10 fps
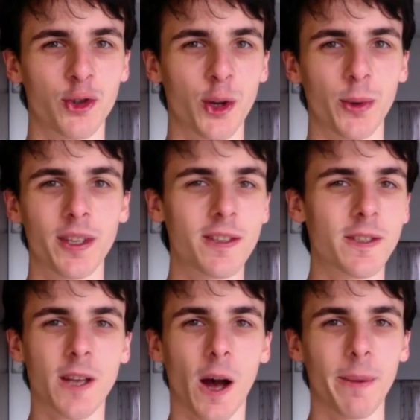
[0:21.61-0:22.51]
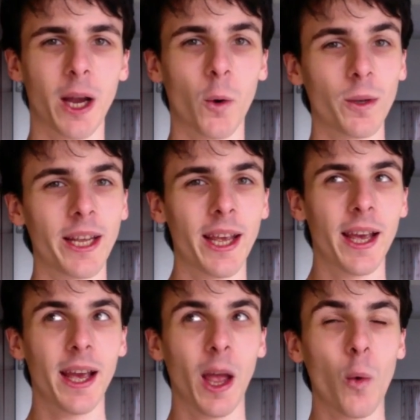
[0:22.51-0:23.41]
So this is coming only
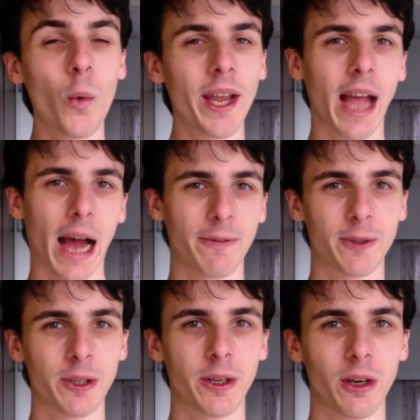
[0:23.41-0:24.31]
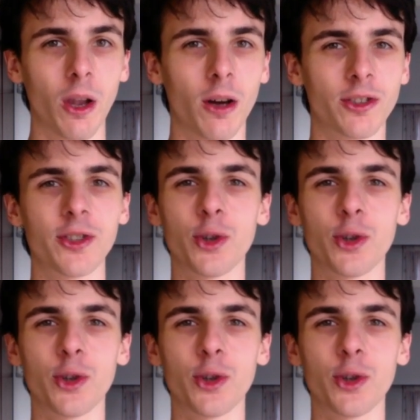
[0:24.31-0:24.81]
a week after launch,